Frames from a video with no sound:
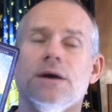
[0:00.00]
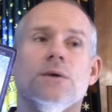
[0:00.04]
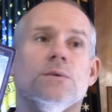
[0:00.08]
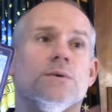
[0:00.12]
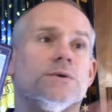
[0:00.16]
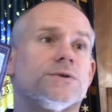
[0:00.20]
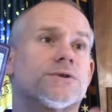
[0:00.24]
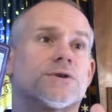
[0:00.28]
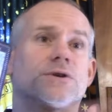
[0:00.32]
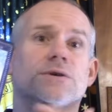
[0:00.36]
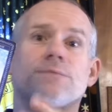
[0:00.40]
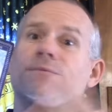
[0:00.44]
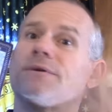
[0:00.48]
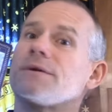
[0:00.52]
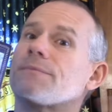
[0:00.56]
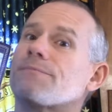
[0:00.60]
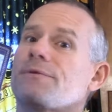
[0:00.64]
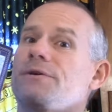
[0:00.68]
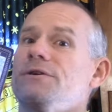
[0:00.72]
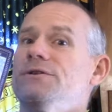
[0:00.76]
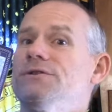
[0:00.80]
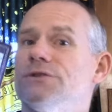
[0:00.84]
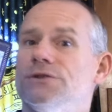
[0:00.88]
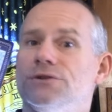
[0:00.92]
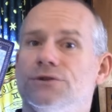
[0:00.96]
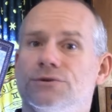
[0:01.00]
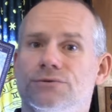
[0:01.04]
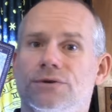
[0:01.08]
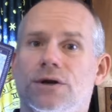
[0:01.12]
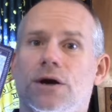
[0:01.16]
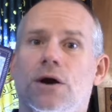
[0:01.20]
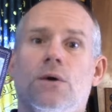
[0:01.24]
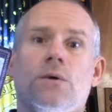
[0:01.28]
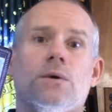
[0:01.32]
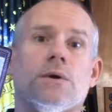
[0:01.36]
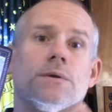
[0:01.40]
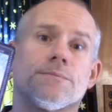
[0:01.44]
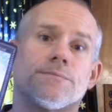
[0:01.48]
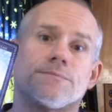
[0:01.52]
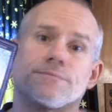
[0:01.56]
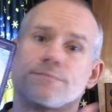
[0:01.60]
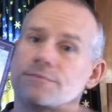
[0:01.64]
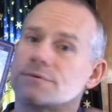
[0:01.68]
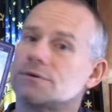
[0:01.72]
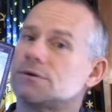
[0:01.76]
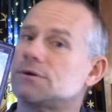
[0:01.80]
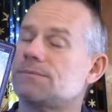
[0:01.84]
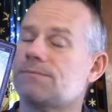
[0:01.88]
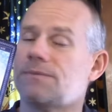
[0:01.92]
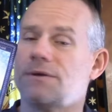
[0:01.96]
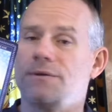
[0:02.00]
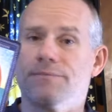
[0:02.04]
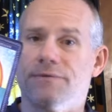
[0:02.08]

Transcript: which could be a person you know, or could be